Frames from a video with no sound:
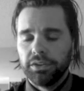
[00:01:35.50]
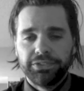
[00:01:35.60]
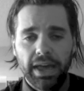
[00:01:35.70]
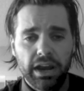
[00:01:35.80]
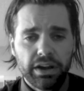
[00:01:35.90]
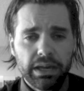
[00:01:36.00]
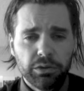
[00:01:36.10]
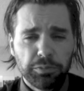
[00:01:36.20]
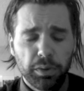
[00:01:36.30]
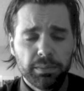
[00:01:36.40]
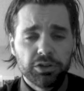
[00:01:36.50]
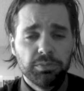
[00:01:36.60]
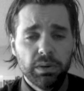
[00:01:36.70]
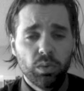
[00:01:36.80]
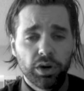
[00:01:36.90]
Saturday was pretty much
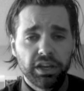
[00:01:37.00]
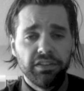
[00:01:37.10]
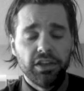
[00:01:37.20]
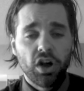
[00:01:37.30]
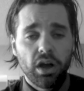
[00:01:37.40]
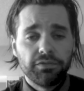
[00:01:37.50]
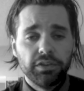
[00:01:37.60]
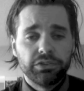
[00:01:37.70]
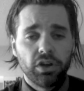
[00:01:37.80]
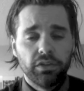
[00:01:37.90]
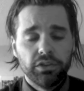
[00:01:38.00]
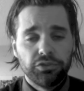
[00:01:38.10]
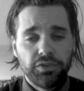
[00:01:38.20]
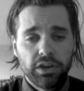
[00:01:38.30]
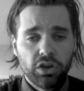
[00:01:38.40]
me working in the office on this
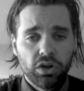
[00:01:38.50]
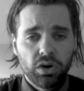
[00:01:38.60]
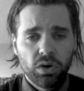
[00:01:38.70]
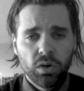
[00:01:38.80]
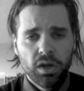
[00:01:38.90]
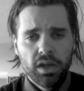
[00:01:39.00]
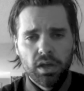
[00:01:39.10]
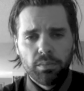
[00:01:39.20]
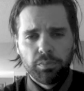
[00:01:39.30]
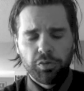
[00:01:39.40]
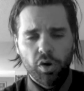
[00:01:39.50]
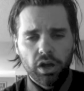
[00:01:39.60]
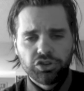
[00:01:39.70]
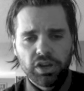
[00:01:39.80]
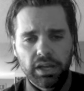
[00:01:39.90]
video
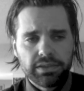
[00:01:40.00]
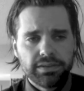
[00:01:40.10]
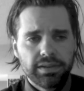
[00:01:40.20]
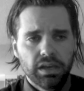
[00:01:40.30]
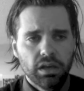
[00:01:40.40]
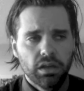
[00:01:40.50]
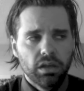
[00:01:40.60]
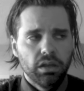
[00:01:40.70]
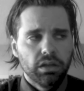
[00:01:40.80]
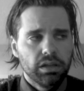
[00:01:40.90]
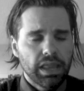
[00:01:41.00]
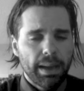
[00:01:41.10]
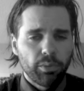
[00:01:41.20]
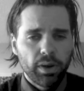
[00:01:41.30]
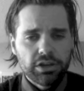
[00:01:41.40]
project
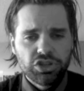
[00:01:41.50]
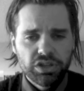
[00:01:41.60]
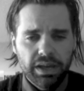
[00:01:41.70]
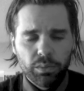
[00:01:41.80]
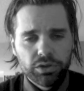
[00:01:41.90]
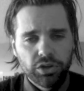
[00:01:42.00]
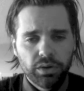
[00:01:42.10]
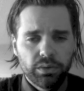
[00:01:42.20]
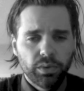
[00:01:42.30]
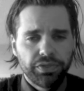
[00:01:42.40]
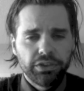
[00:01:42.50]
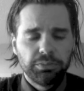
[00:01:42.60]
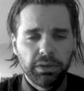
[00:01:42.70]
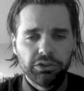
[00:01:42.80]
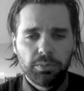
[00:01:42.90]
collaboration that we're doing with This
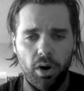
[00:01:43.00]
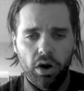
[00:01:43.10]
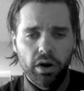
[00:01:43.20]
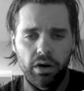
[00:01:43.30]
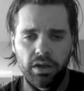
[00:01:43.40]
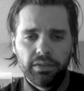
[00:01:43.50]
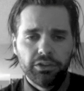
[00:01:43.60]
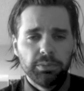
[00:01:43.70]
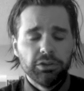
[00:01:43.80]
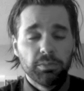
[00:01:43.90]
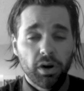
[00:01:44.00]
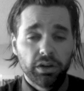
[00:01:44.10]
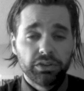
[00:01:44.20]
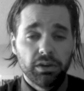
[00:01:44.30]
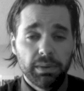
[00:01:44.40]
Means Mar. This Means Mar
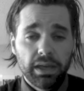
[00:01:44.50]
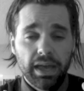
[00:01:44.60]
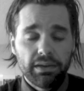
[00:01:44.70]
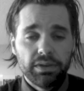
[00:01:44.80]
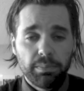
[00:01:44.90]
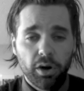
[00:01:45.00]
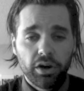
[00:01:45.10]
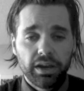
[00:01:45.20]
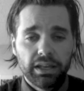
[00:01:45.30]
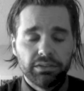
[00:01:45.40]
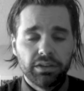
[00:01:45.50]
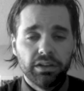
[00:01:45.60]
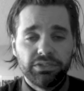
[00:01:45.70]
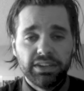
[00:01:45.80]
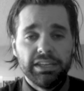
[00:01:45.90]
is going to be a heavy part in
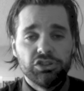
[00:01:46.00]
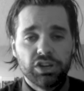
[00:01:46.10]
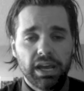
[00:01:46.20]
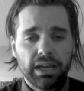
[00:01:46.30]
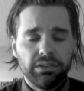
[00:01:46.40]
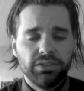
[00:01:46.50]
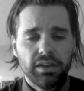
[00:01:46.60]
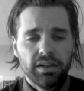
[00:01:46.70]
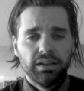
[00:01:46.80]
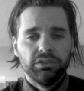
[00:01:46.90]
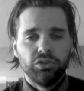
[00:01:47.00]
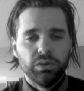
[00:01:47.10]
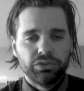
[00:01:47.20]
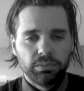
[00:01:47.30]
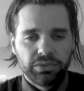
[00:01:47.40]
the Sicky Shades. He's
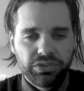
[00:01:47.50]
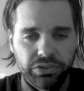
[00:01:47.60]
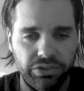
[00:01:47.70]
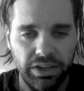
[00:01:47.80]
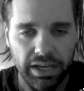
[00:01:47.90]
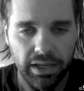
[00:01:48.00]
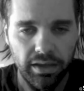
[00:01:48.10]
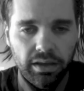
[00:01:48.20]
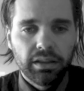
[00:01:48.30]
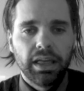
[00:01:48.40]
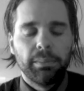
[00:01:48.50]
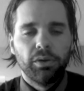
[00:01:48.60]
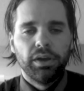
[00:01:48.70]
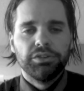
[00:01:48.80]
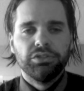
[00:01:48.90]
doing some sick
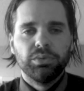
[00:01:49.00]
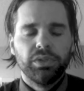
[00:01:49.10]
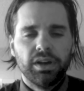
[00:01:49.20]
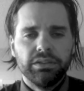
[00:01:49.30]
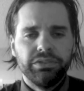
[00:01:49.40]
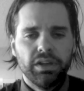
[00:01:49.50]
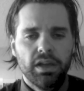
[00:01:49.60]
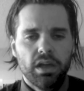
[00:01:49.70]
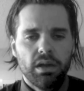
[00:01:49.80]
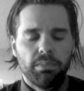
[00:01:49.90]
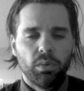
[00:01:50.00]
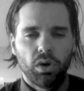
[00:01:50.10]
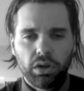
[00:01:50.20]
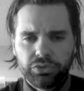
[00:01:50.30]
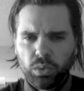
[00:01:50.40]
collaborations with us. But we're
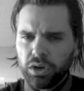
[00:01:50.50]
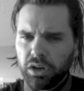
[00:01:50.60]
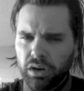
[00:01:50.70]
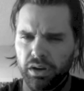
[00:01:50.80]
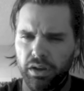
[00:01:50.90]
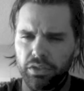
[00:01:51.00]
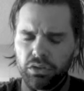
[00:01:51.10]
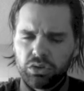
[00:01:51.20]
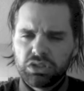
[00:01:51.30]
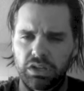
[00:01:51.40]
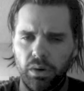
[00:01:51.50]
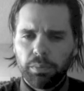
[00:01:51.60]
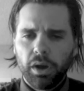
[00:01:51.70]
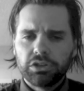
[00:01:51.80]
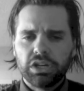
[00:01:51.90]
also working on another little secret
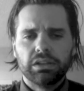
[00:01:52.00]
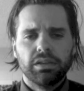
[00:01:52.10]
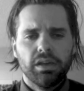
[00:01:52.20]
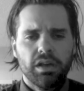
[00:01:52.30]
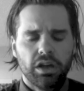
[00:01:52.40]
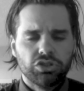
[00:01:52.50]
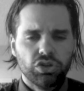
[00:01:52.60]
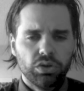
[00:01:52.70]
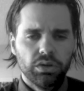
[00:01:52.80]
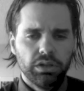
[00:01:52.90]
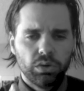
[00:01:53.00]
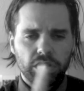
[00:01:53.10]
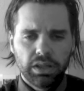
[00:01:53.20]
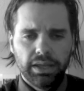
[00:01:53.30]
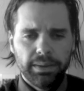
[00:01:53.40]
project. I'll show you a little
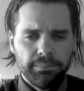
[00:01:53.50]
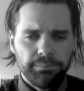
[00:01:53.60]
clip.